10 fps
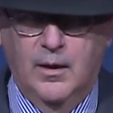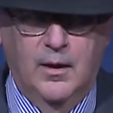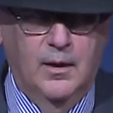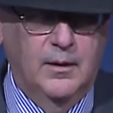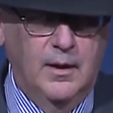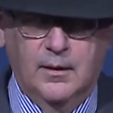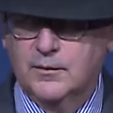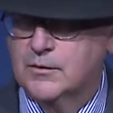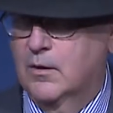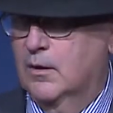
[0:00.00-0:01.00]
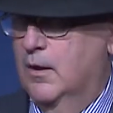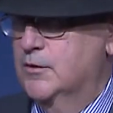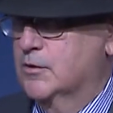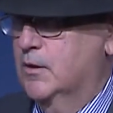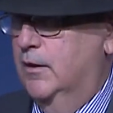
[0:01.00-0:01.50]
and hey, it can start
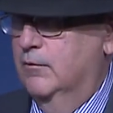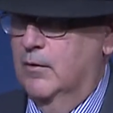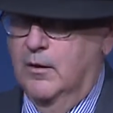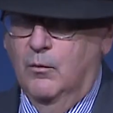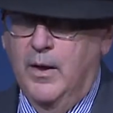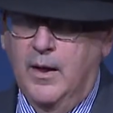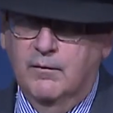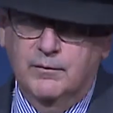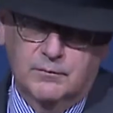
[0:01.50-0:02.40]
legislating right away,